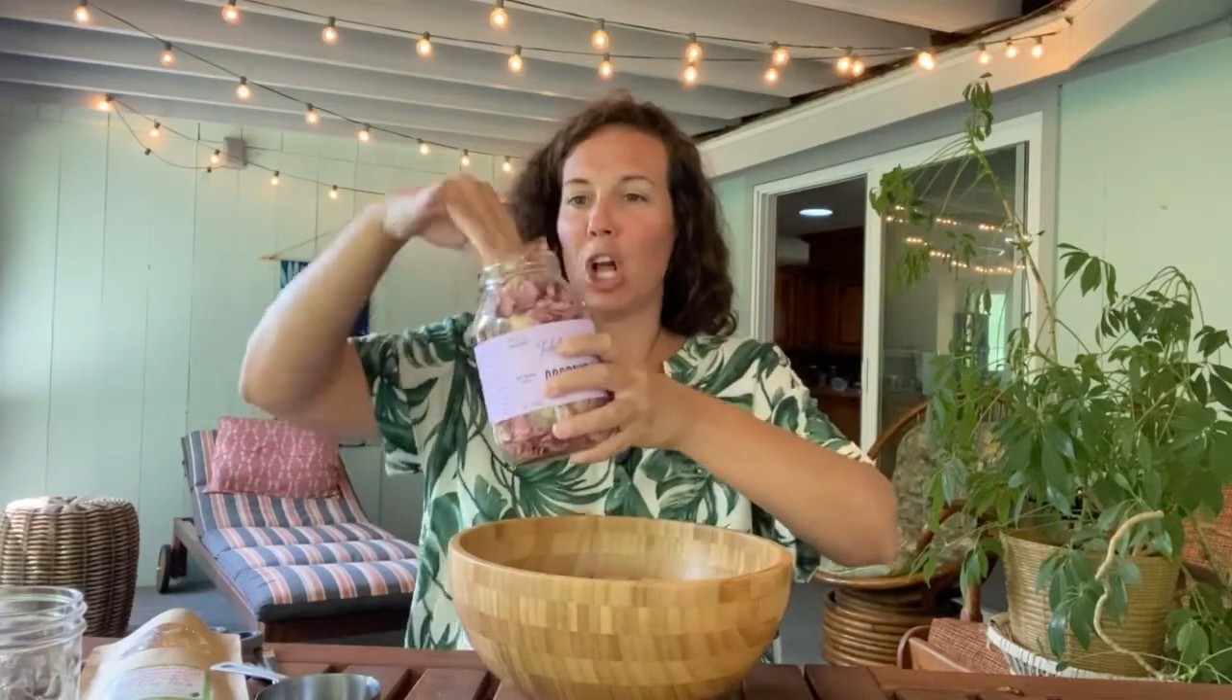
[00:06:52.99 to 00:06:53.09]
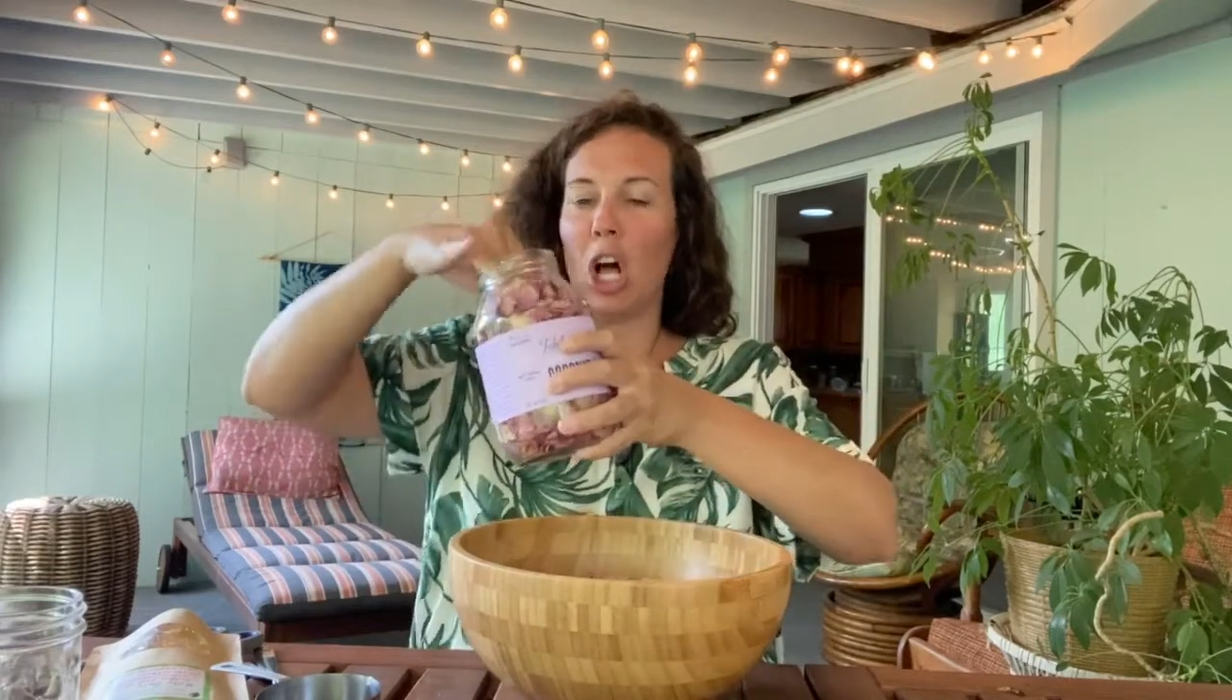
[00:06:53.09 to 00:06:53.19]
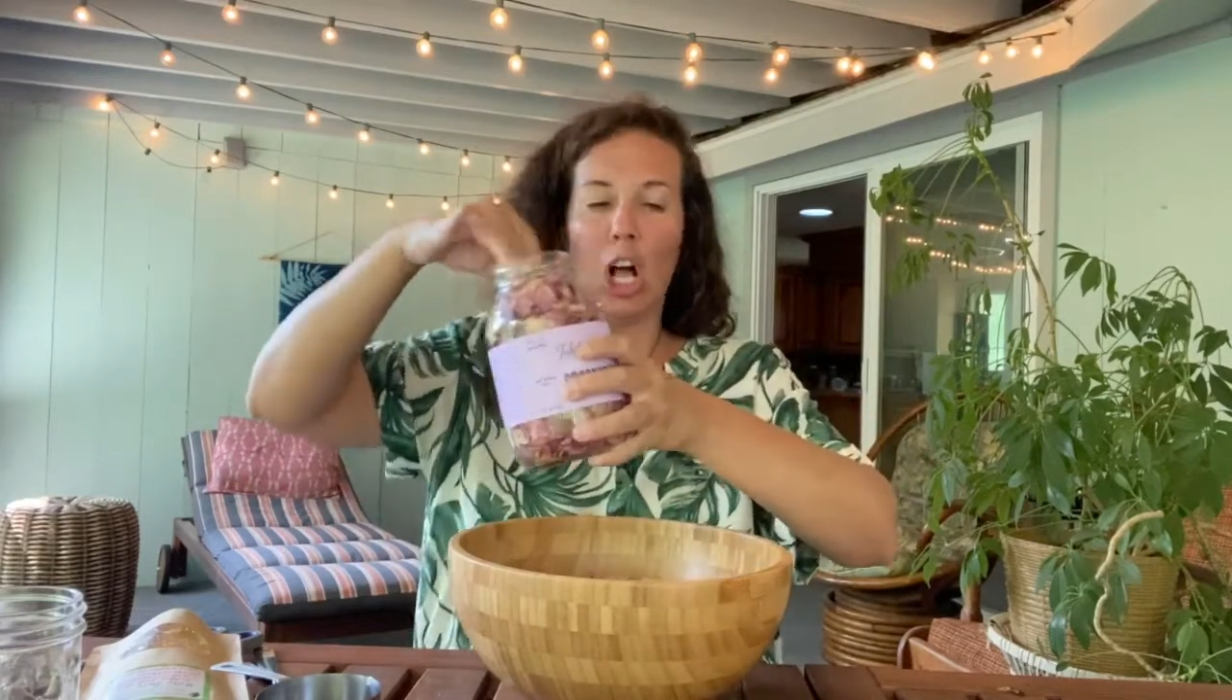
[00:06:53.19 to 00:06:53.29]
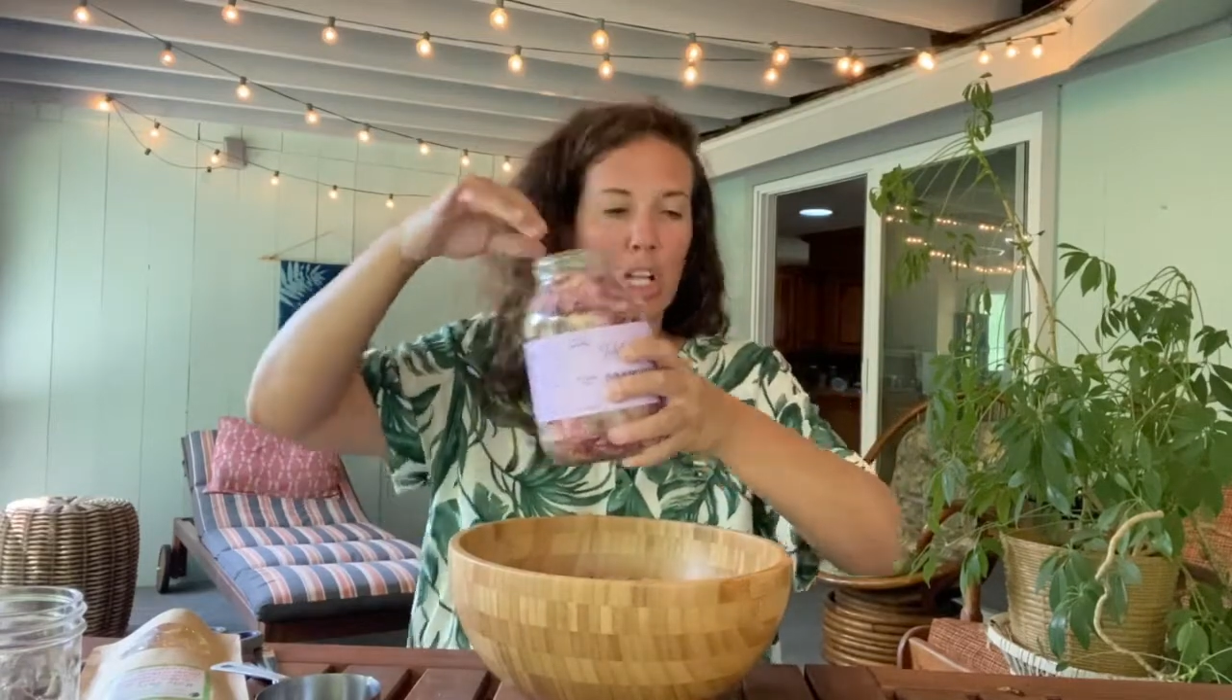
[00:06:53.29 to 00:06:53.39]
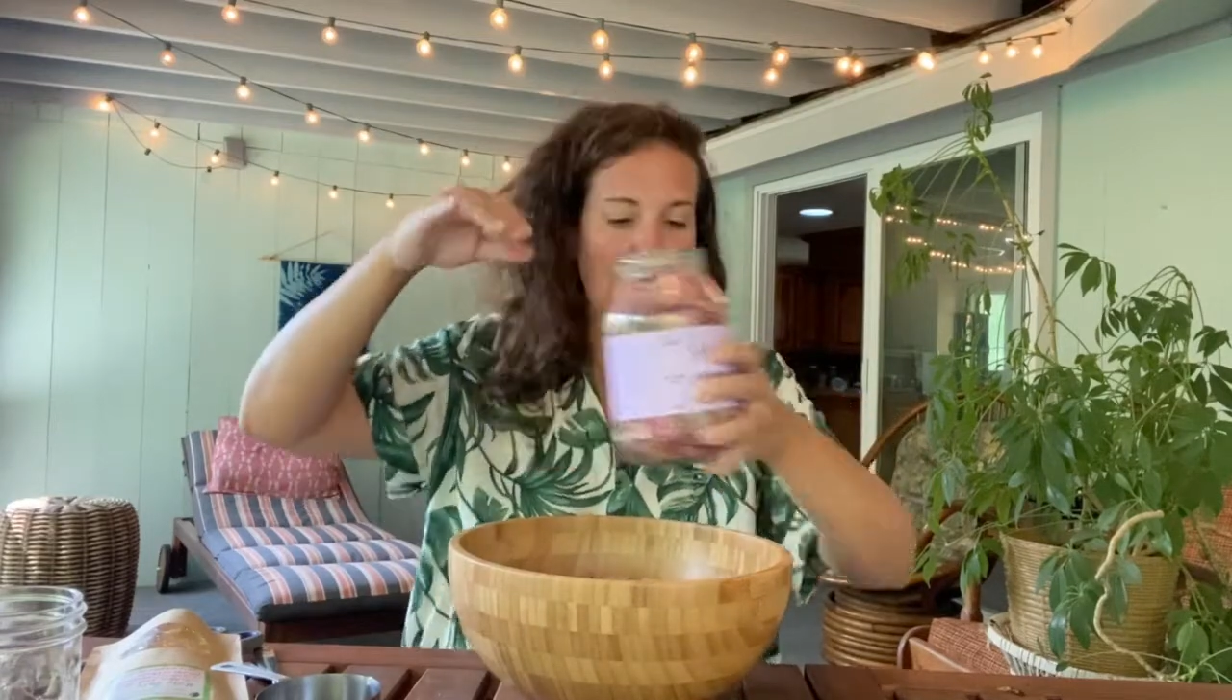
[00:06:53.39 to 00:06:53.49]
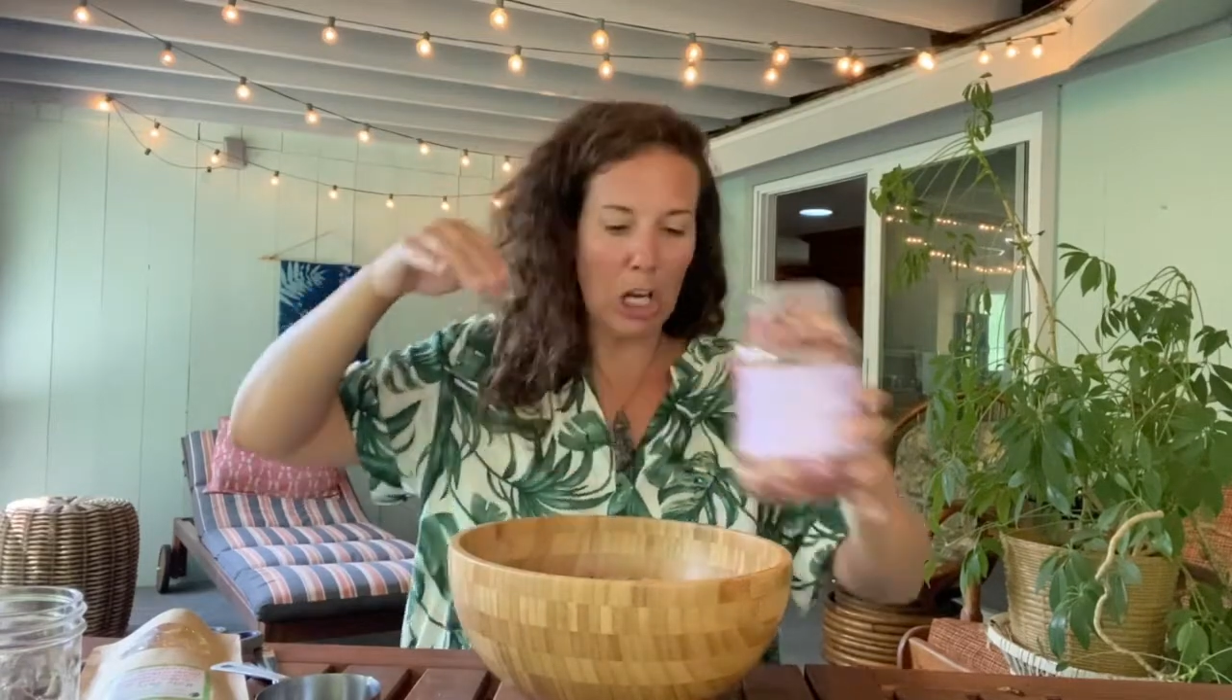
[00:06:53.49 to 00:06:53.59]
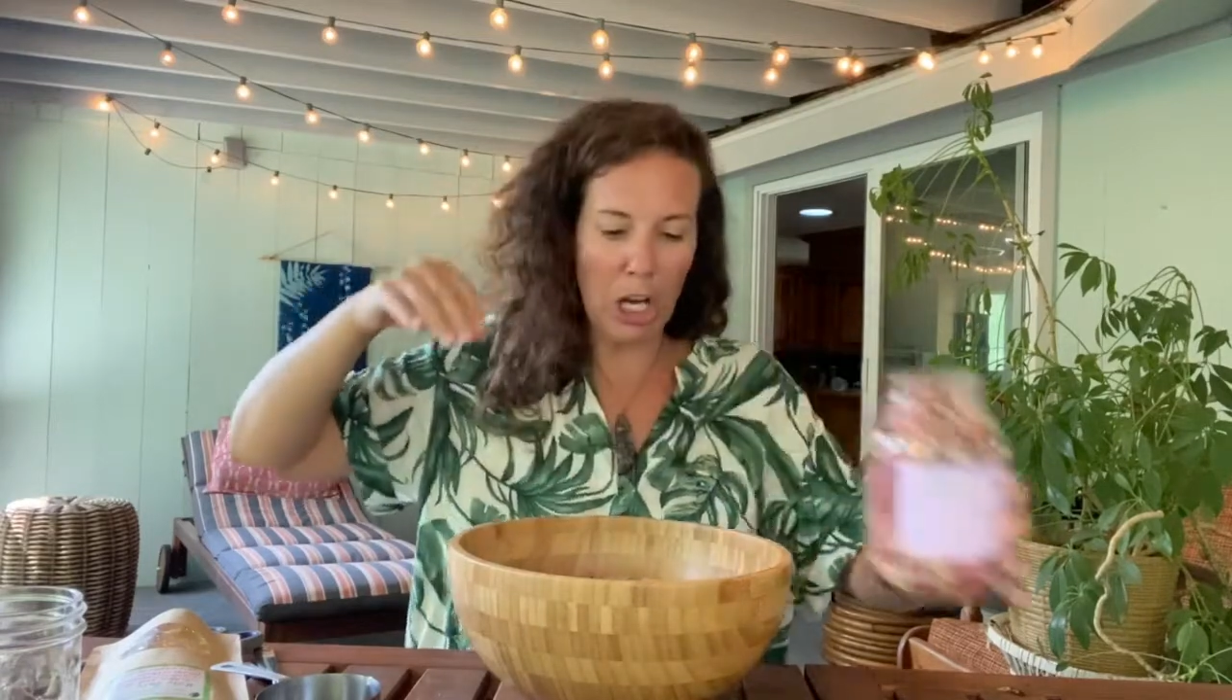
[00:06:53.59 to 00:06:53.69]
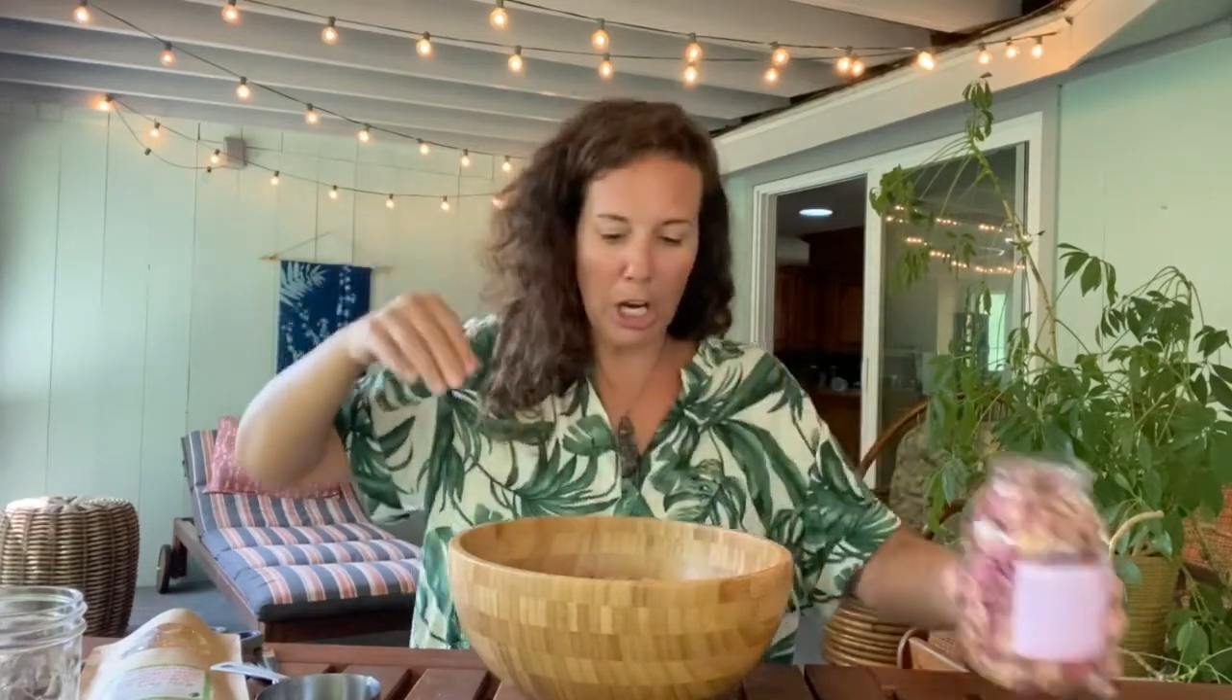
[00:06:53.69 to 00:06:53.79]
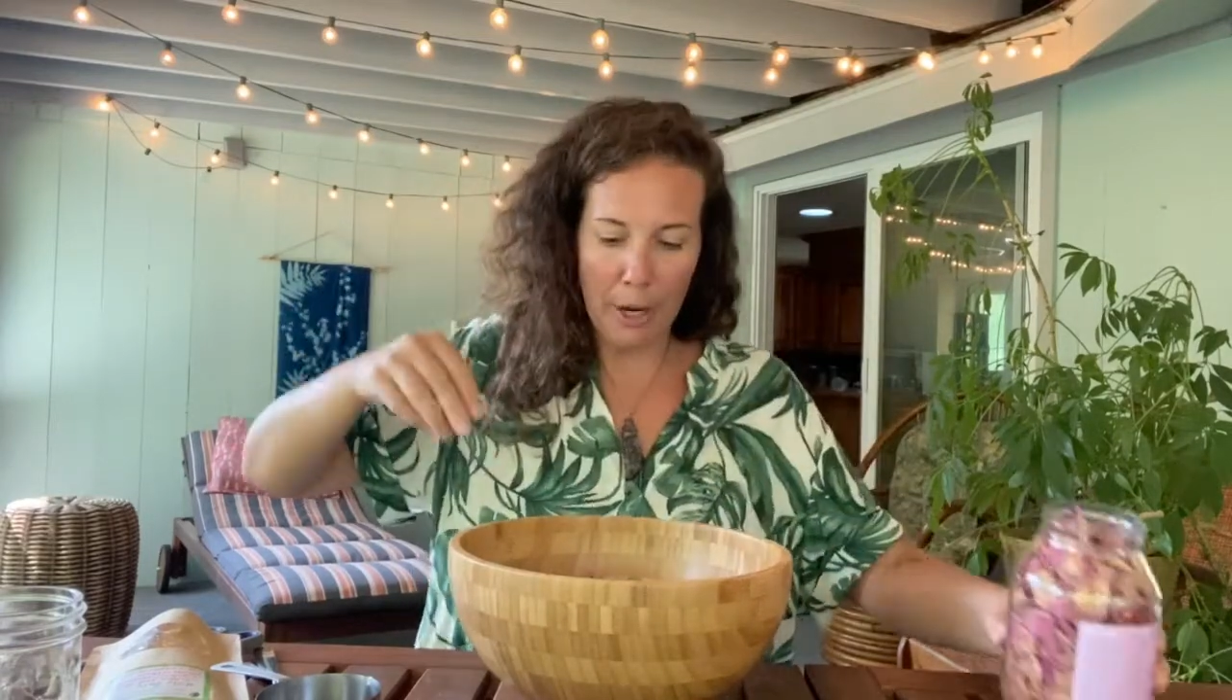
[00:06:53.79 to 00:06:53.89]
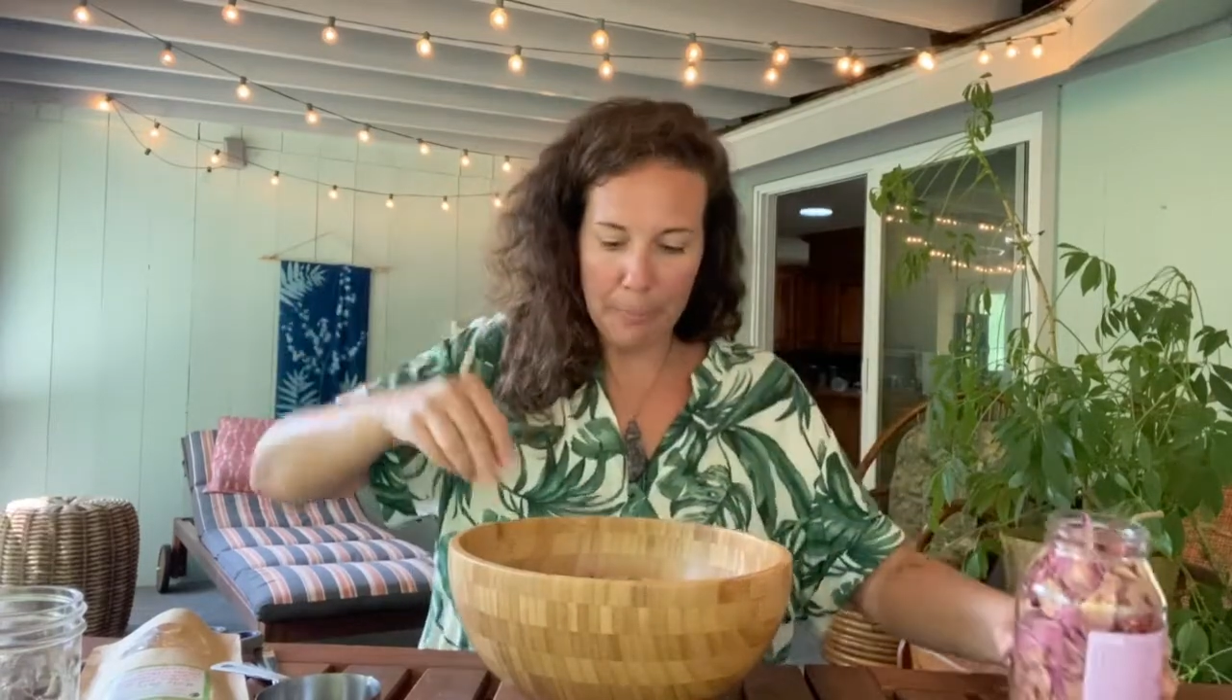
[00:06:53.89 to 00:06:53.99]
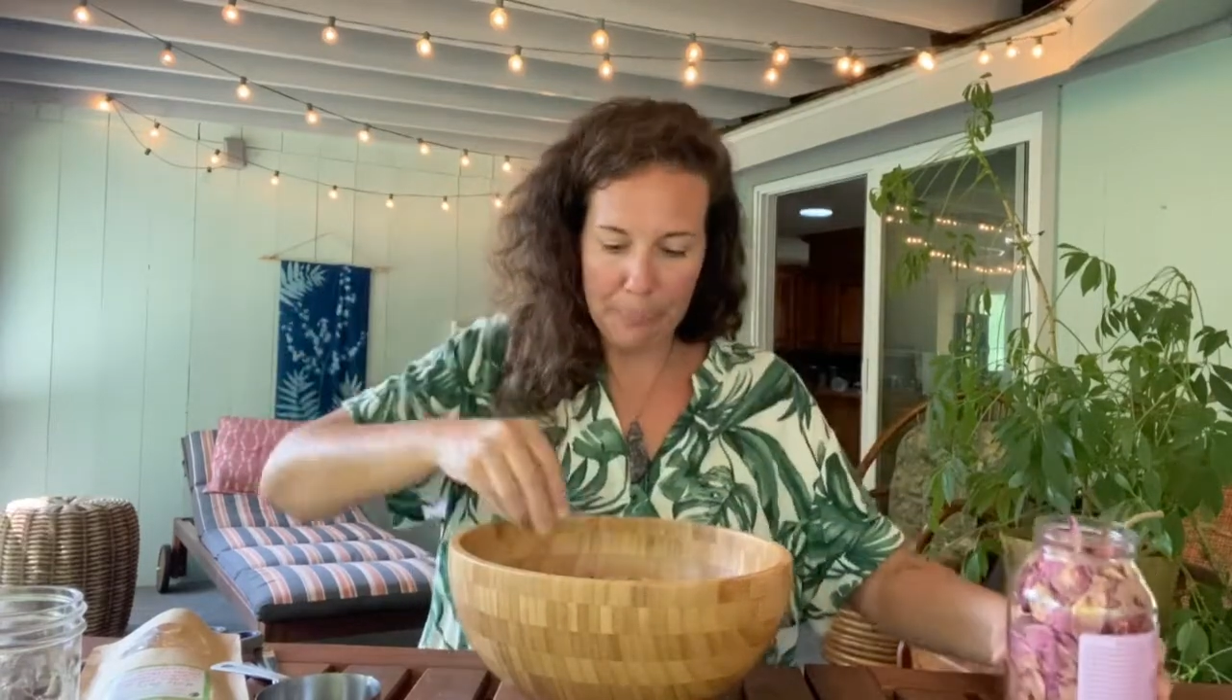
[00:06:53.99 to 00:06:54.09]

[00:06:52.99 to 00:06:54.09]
color